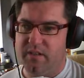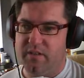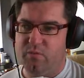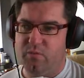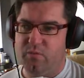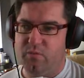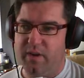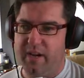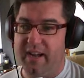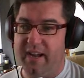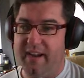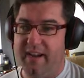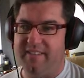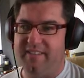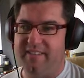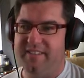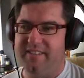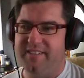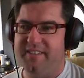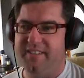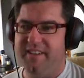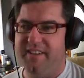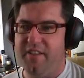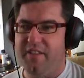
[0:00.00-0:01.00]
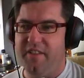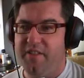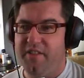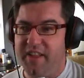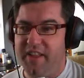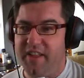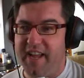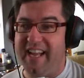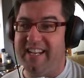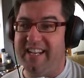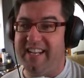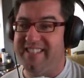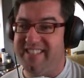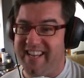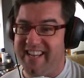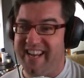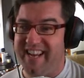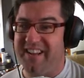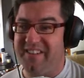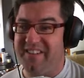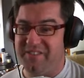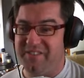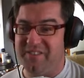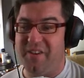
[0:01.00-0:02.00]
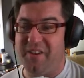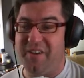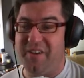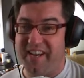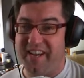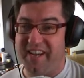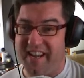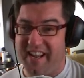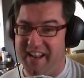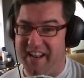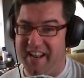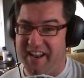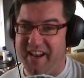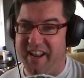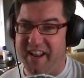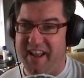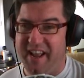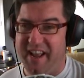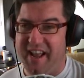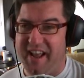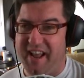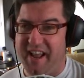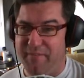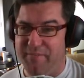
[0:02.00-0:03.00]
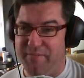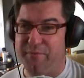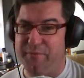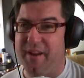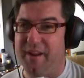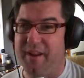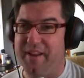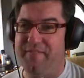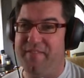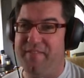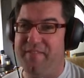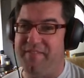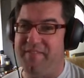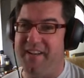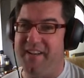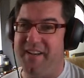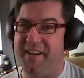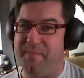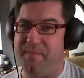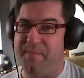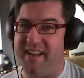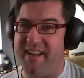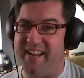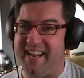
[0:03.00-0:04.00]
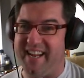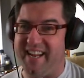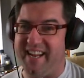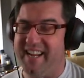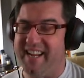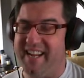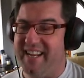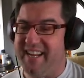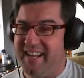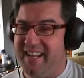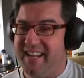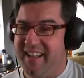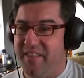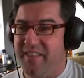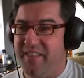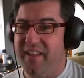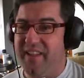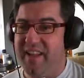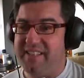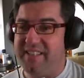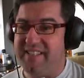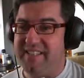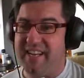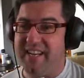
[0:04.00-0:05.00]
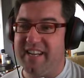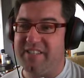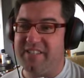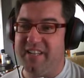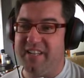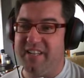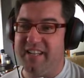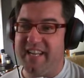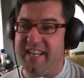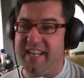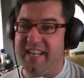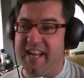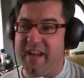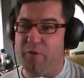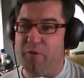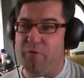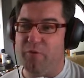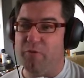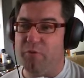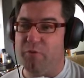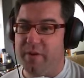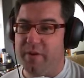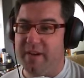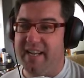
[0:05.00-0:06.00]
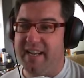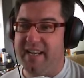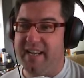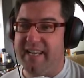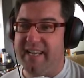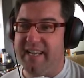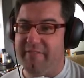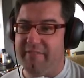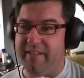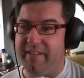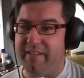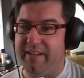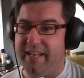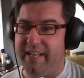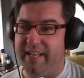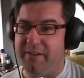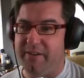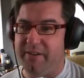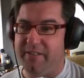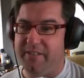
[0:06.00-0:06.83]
Wow, so that sounds like an F350 to me. That's actually a really, really good